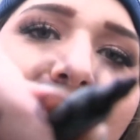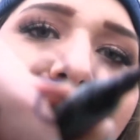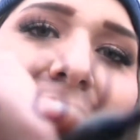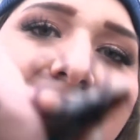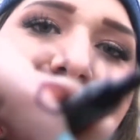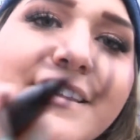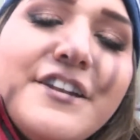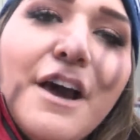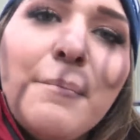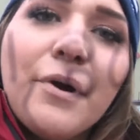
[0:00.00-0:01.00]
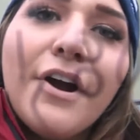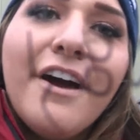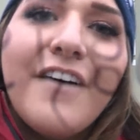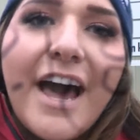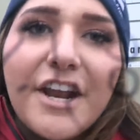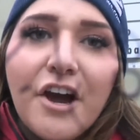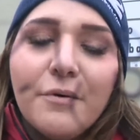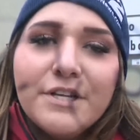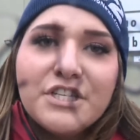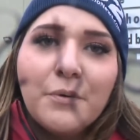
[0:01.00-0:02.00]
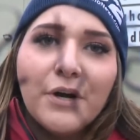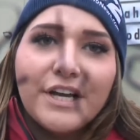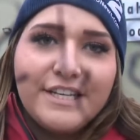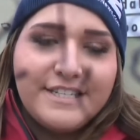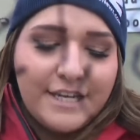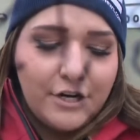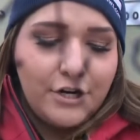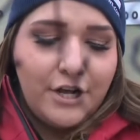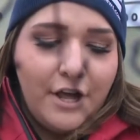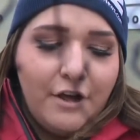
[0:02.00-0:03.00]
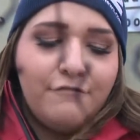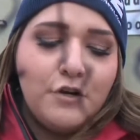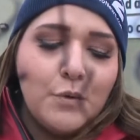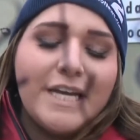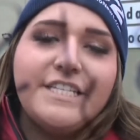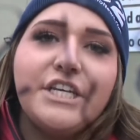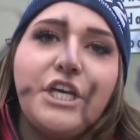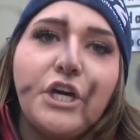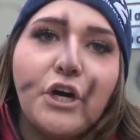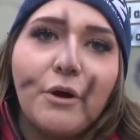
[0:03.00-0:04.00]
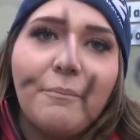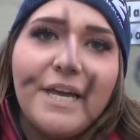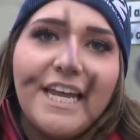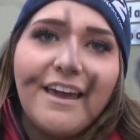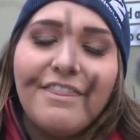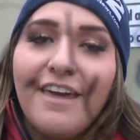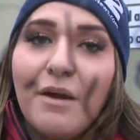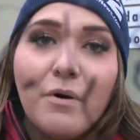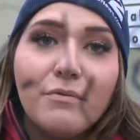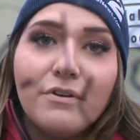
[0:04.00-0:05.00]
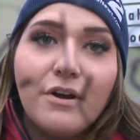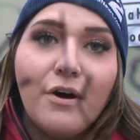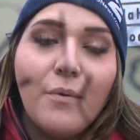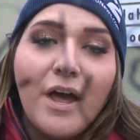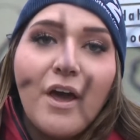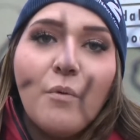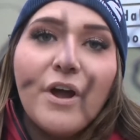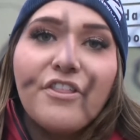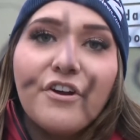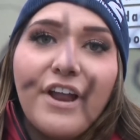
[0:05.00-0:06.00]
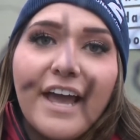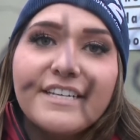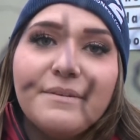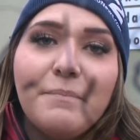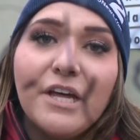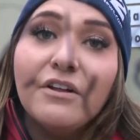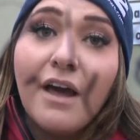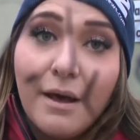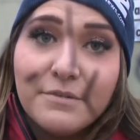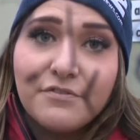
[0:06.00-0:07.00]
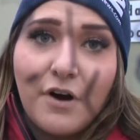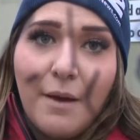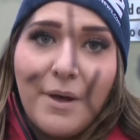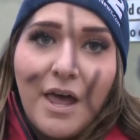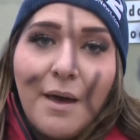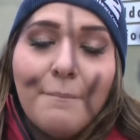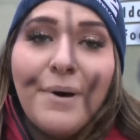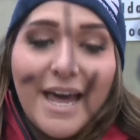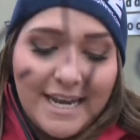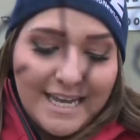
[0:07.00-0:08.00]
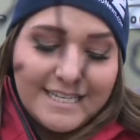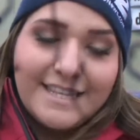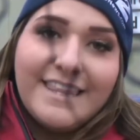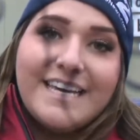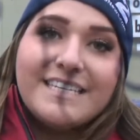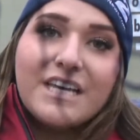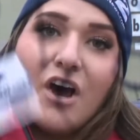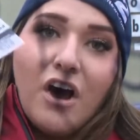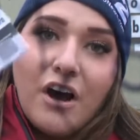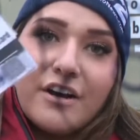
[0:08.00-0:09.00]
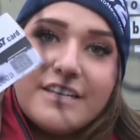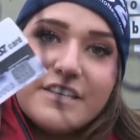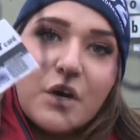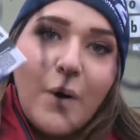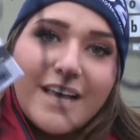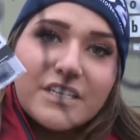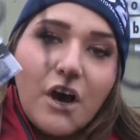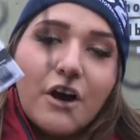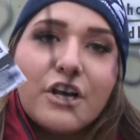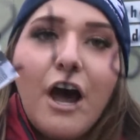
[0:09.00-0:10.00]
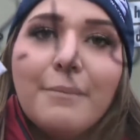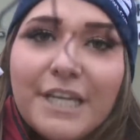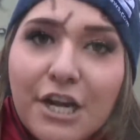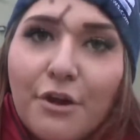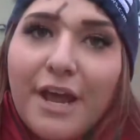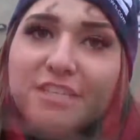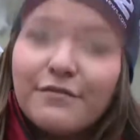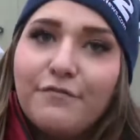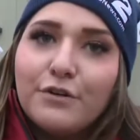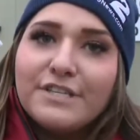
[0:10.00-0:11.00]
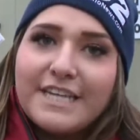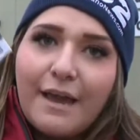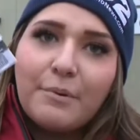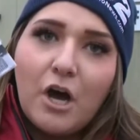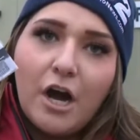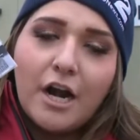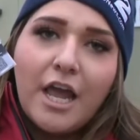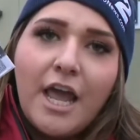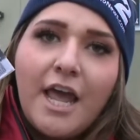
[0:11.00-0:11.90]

that's the number of Idahoans who are considered food insecure, meaning they won't know where their next meal comes from. But it's this card, it's the Quest card, commonly known as a food stamp card.